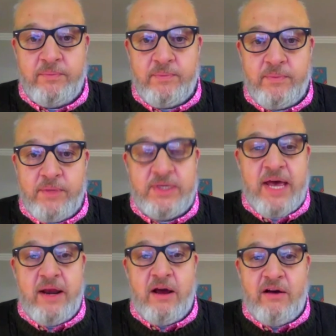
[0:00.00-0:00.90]

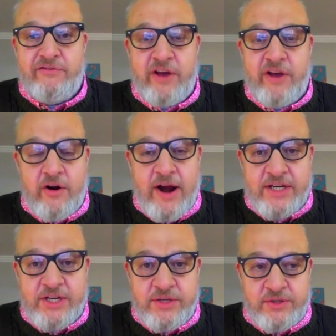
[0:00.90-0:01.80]
set of
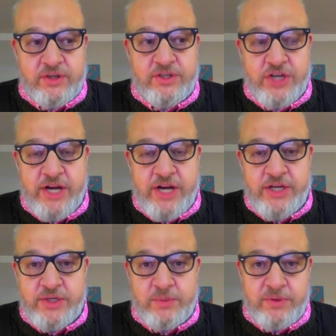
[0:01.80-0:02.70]
interactions or
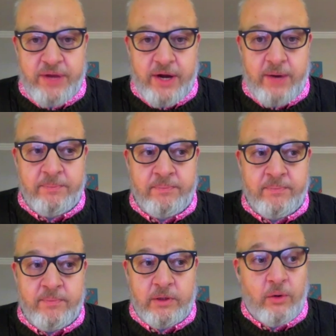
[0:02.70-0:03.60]
exchanges with their
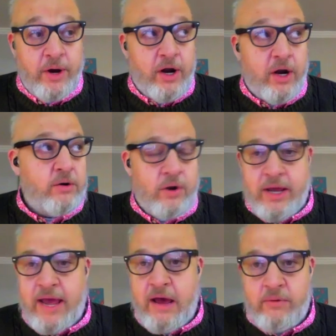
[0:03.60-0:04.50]
lawyer or
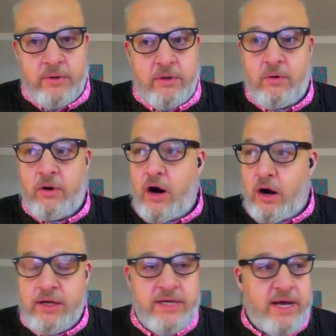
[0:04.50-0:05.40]
accountant or
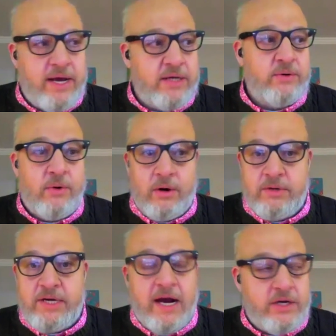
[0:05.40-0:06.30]
architect or
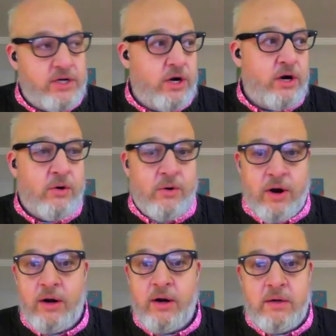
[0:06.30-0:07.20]
doctor
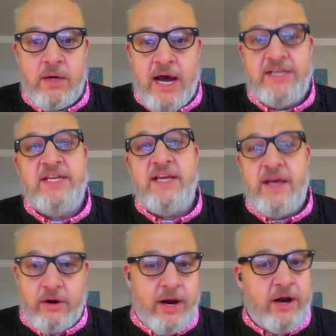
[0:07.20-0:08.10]
or IT
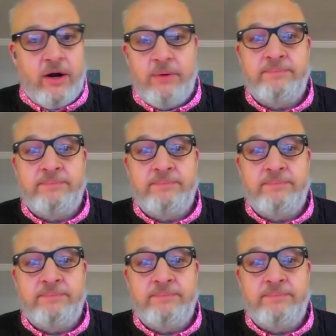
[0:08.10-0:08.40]
integrator.